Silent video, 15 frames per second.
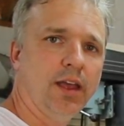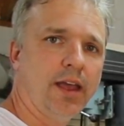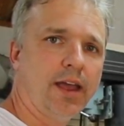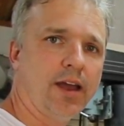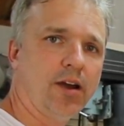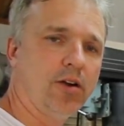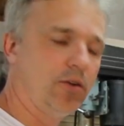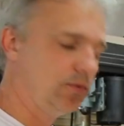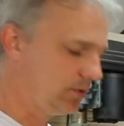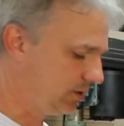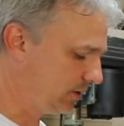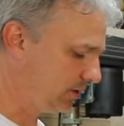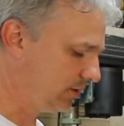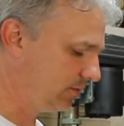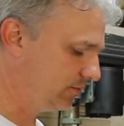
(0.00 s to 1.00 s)

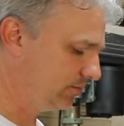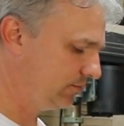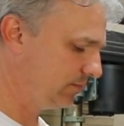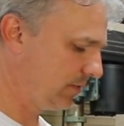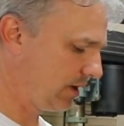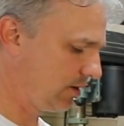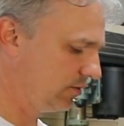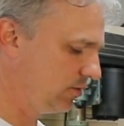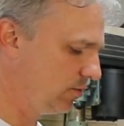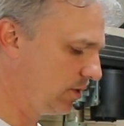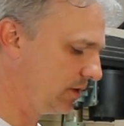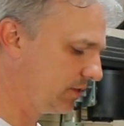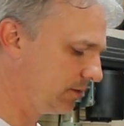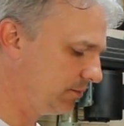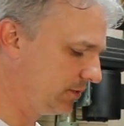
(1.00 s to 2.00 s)
how you
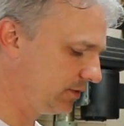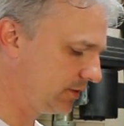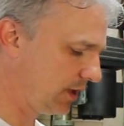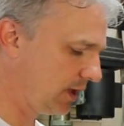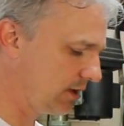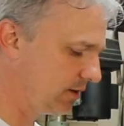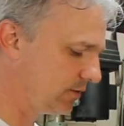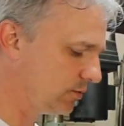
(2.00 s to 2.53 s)
want them to stand.